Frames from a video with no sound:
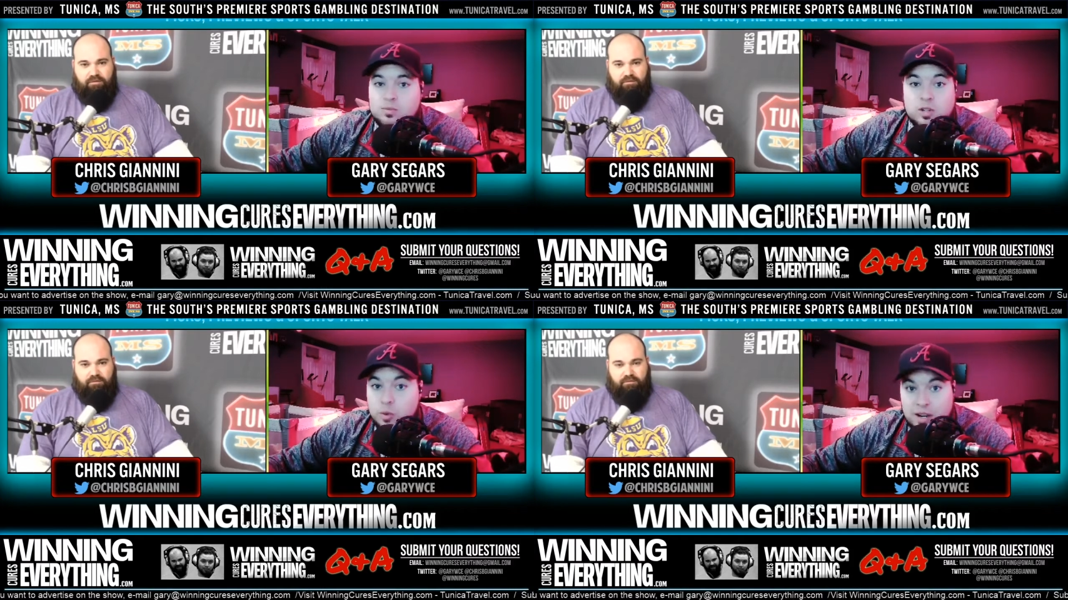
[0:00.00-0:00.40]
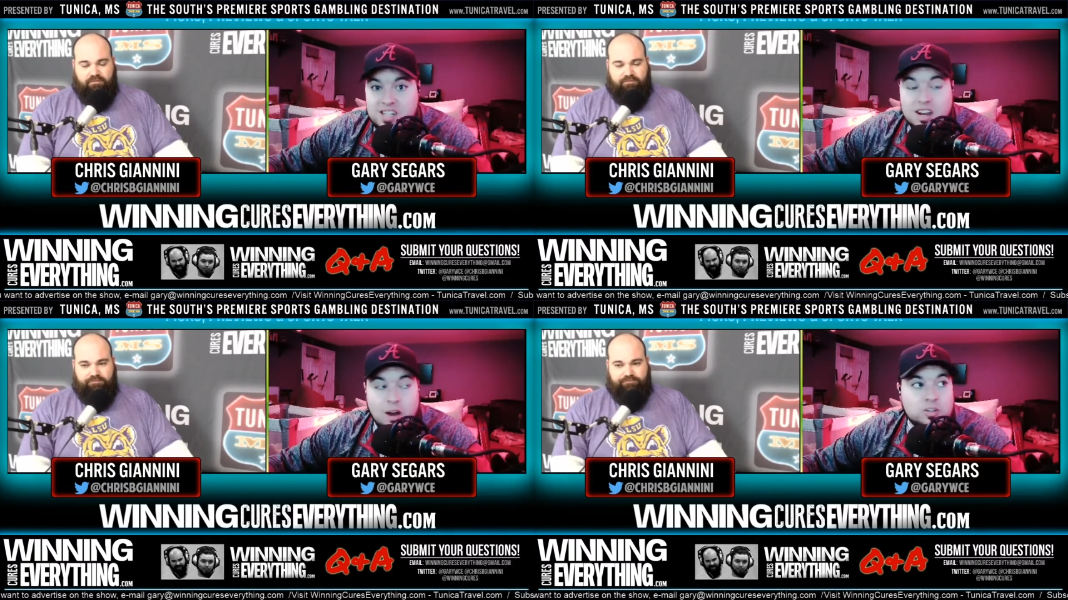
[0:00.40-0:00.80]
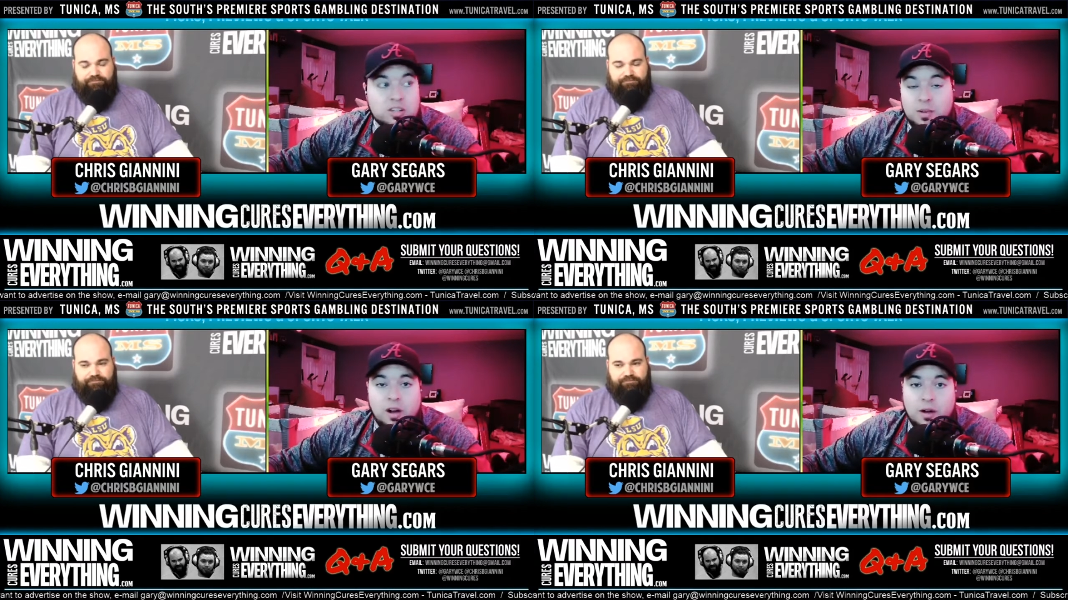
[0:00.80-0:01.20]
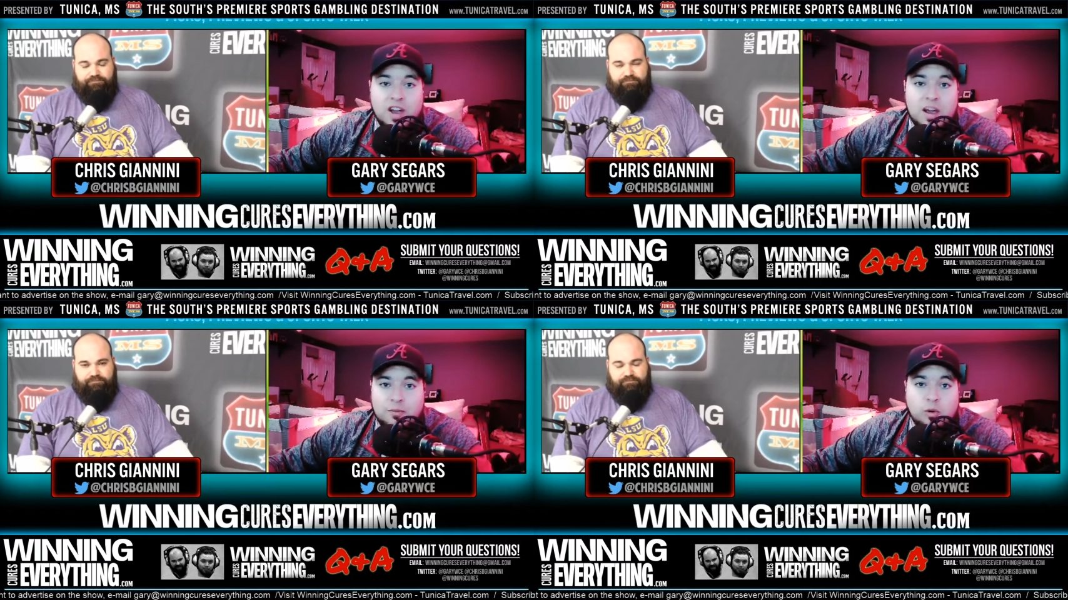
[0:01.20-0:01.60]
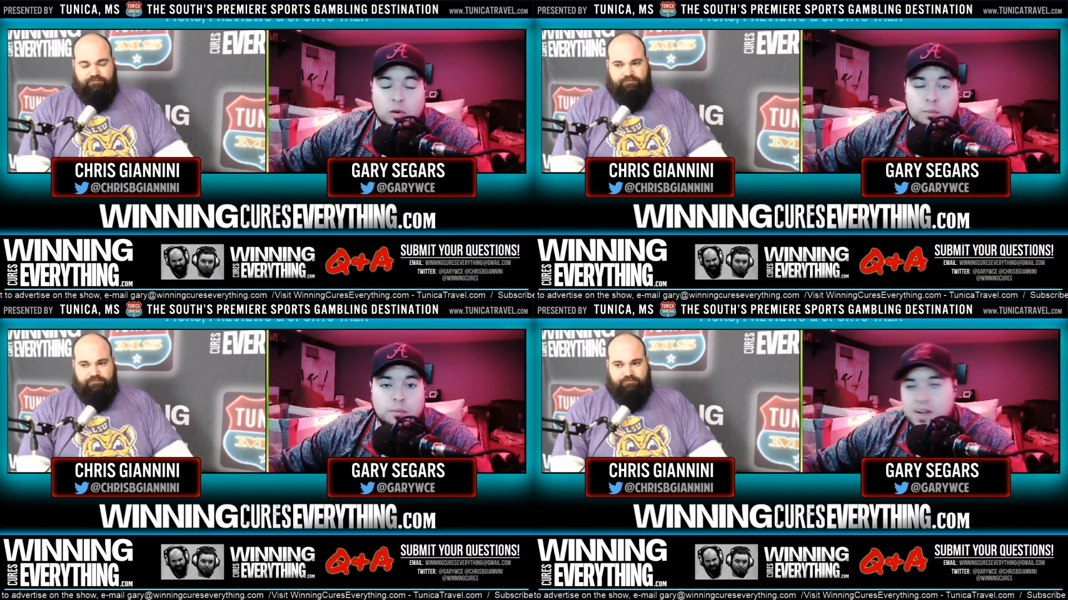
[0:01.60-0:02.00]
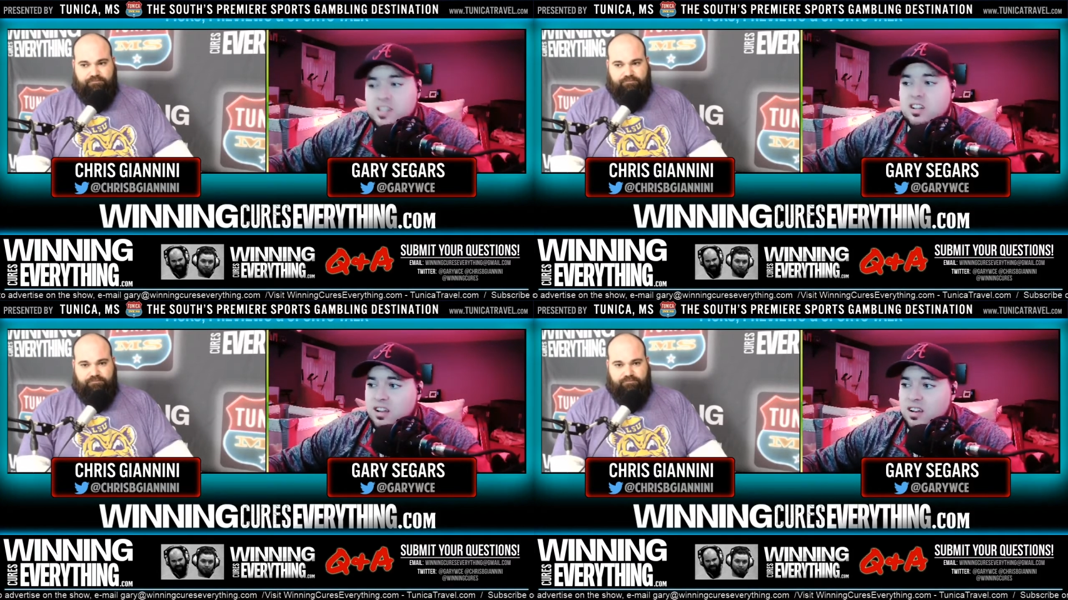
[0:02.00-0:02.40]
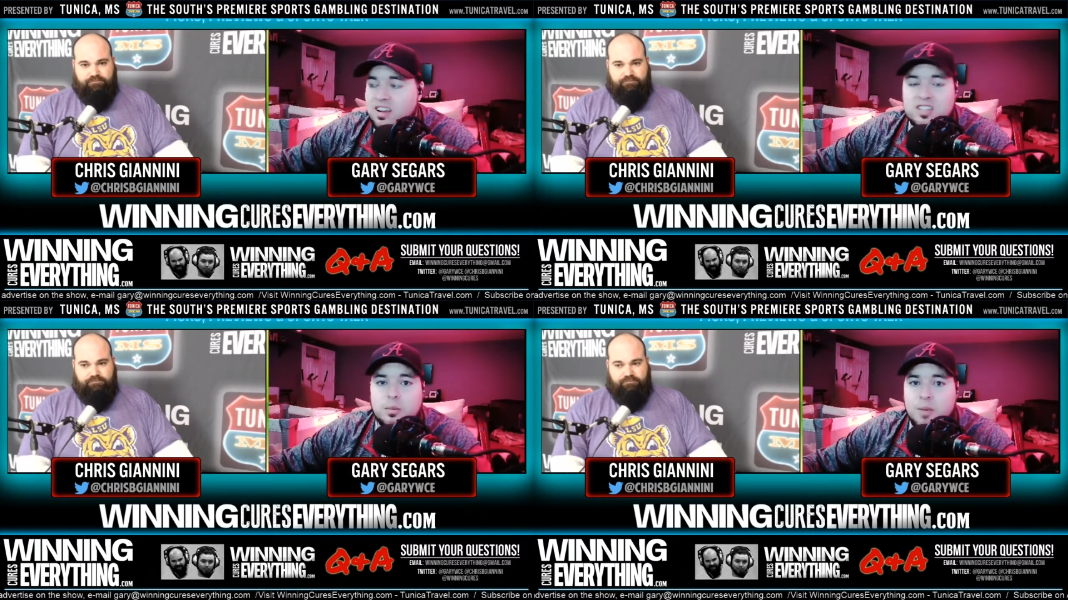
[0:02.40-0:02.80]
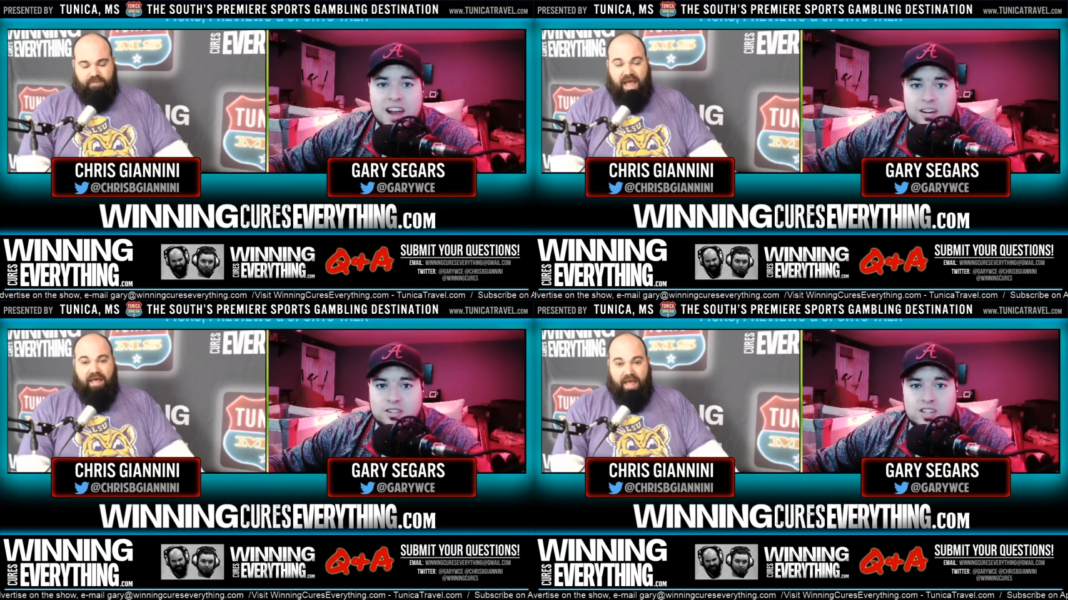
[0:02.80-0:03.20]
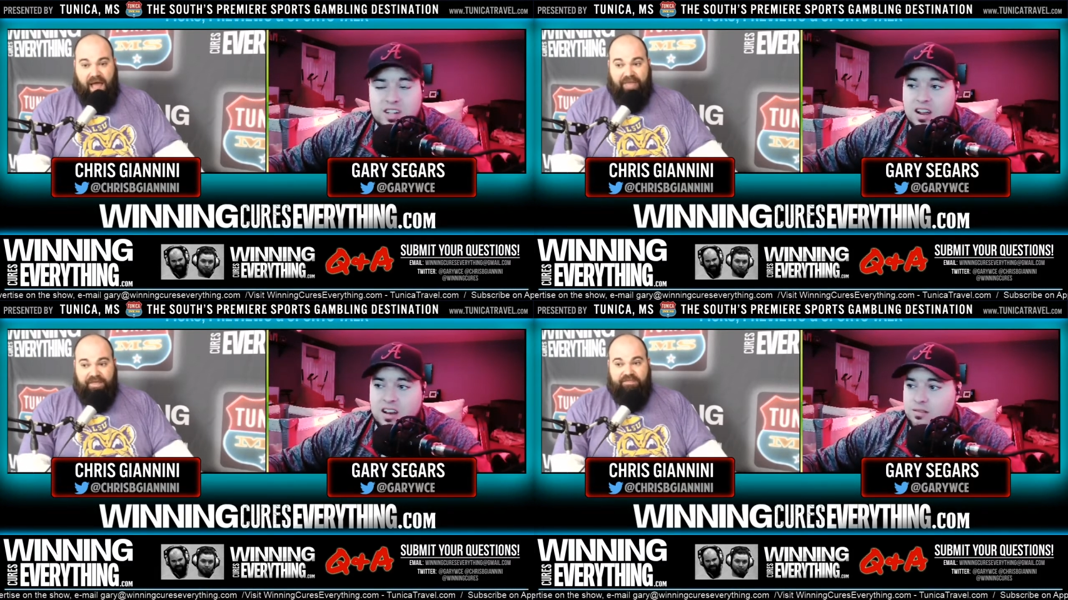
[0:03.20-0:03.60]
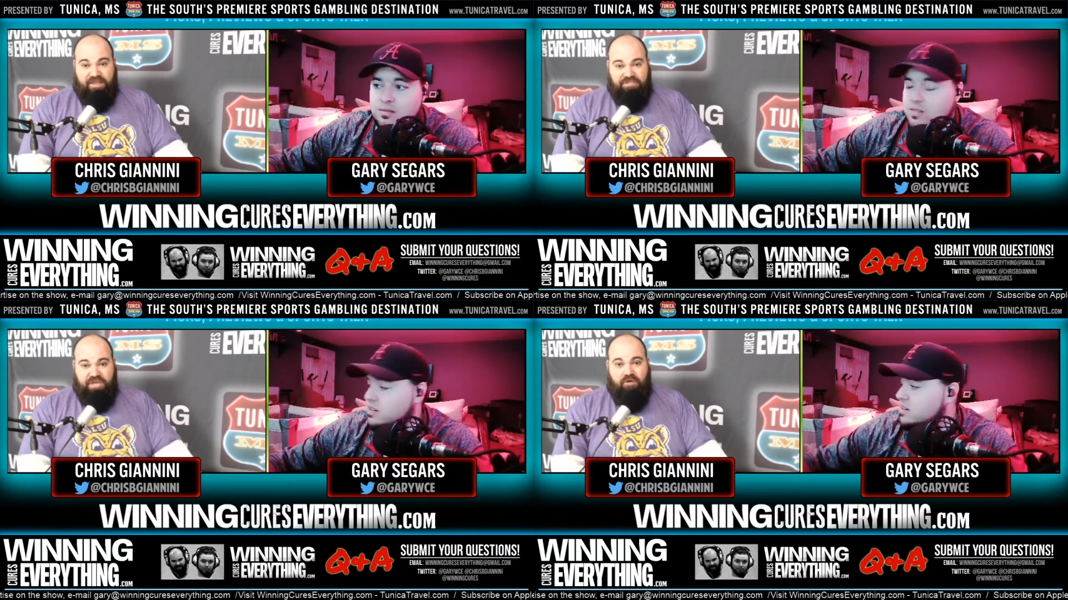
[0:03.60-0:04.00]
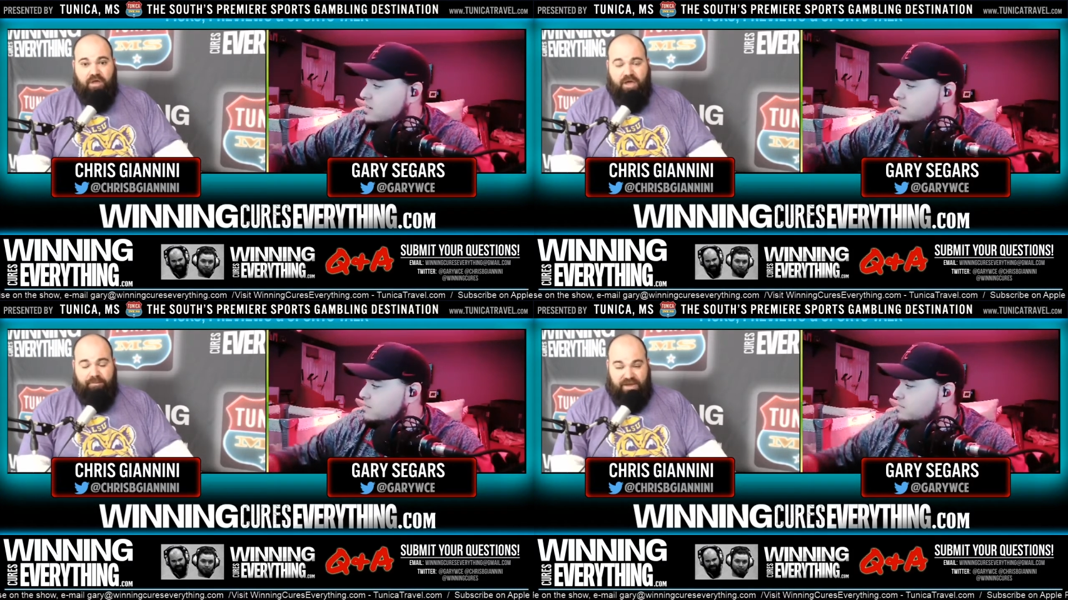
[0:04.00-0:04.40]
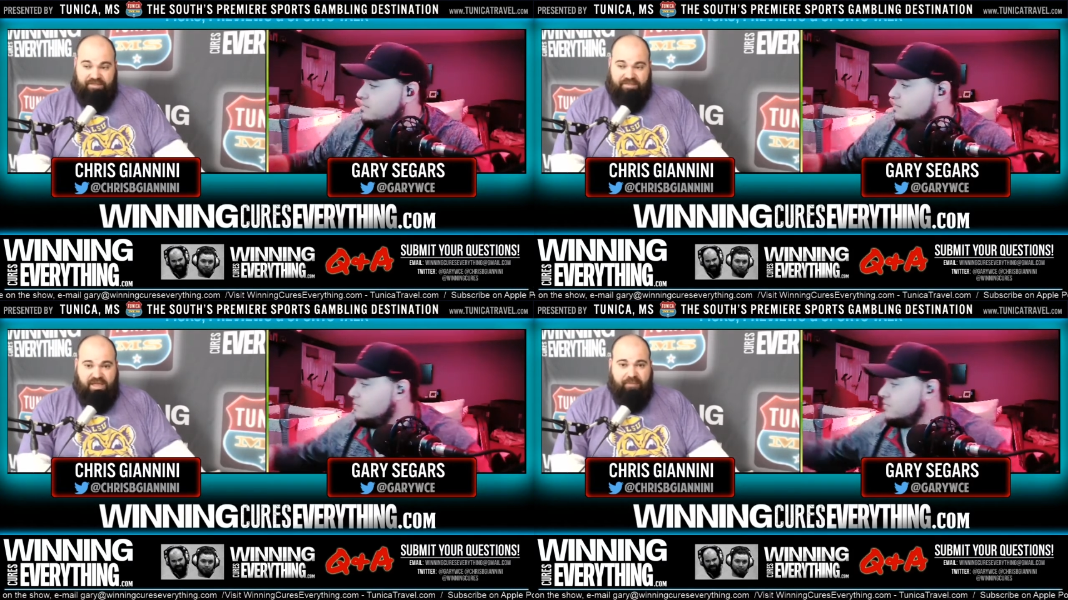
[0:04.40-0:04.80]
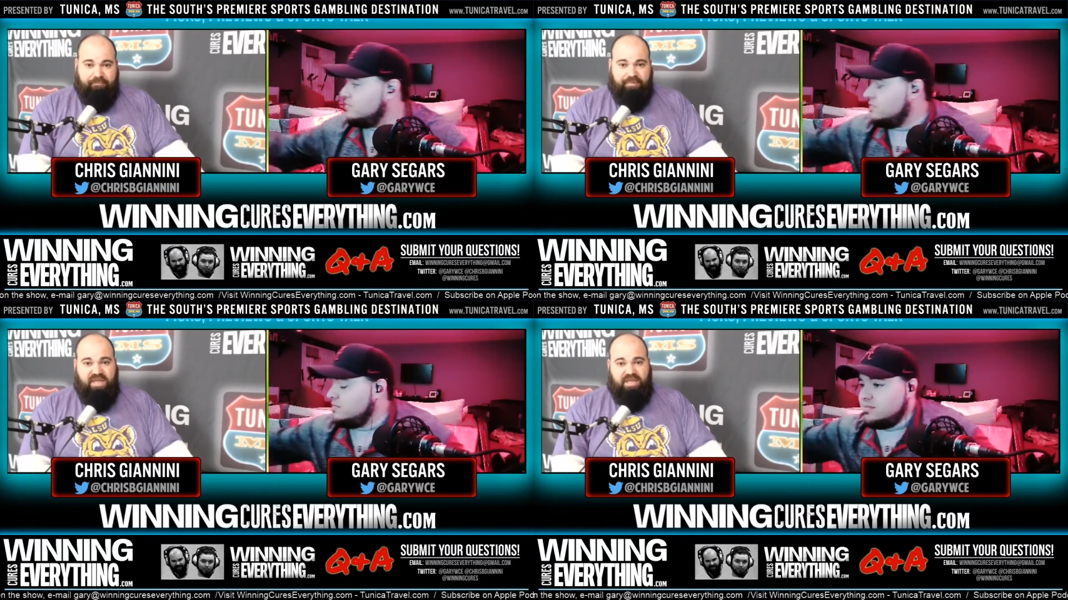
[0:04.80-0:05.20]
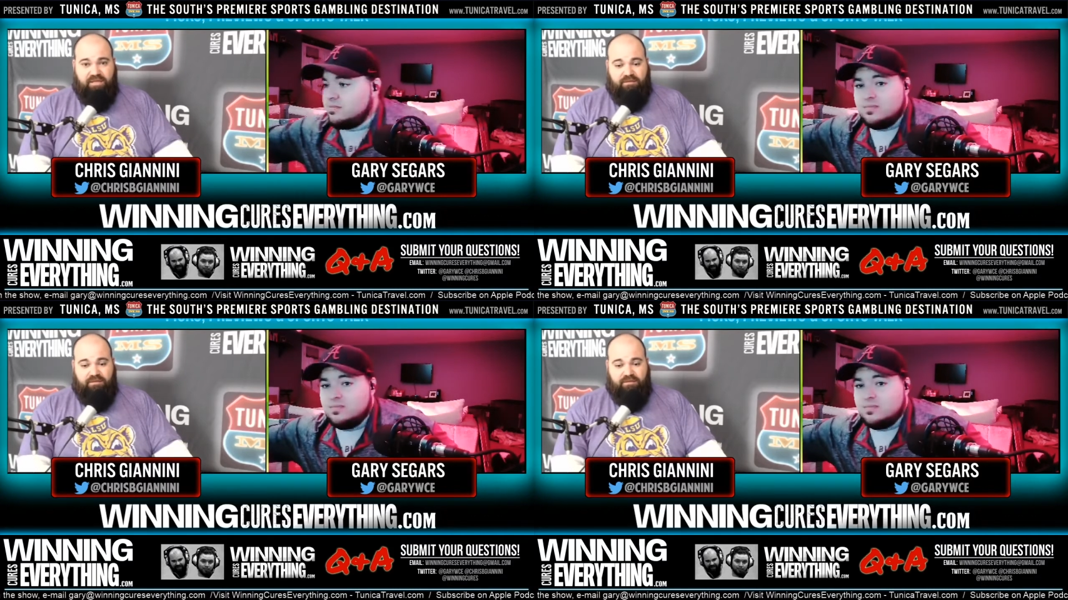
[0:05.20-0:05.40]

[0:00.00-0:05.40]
Speaker 1: weeks ago, was a playoff game for them, basically against the Packers. I, I think they showed up, and I think
Speaker 2: they got beat.